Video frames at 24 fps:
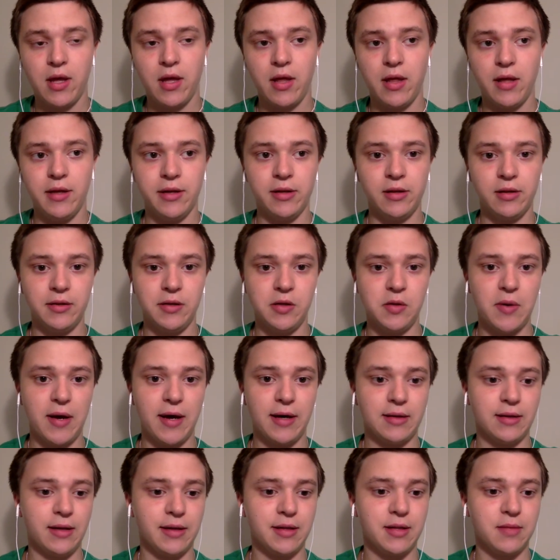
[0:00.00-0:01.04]
In Italy, you
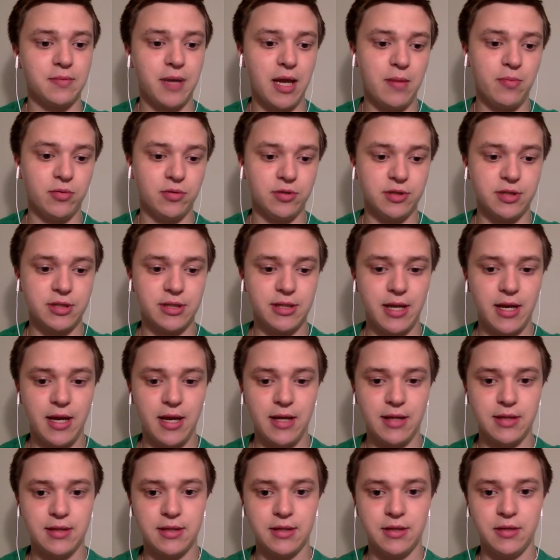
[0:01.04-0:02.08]
had like the Papal
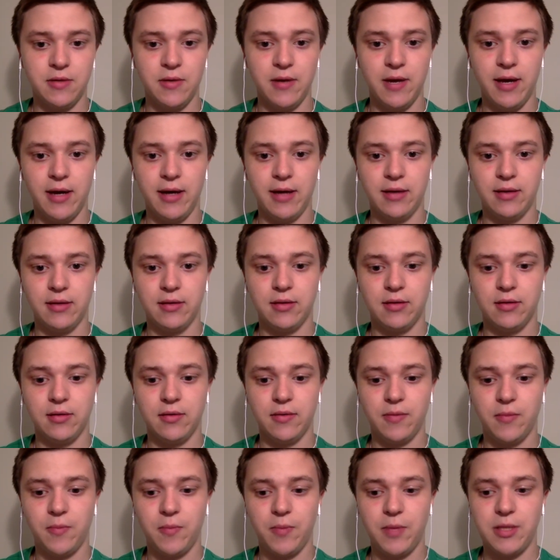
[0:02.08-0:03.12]
States, and you had
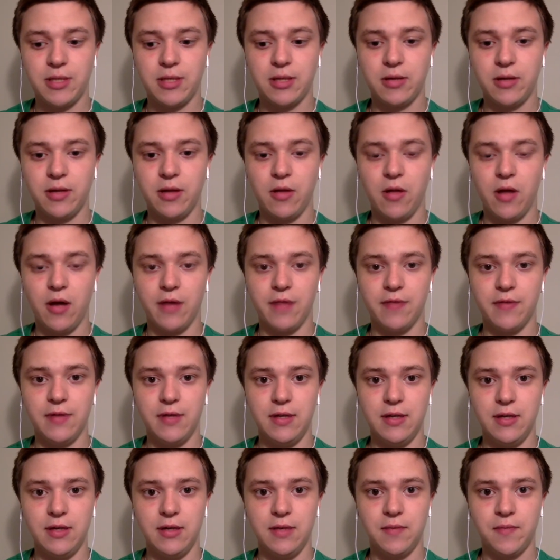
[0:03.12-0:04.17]
basically a lot of
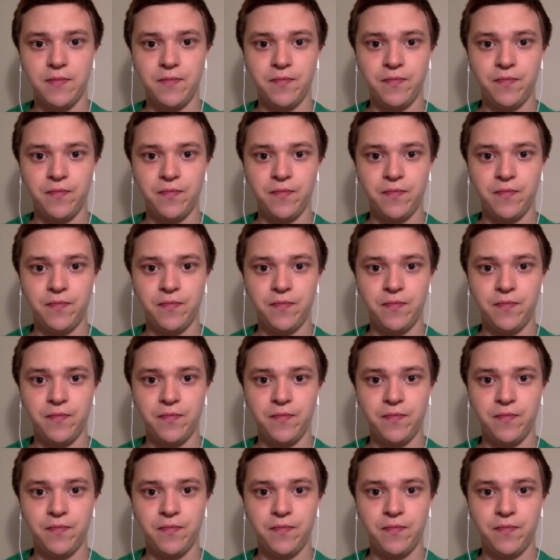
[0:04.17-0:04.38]
the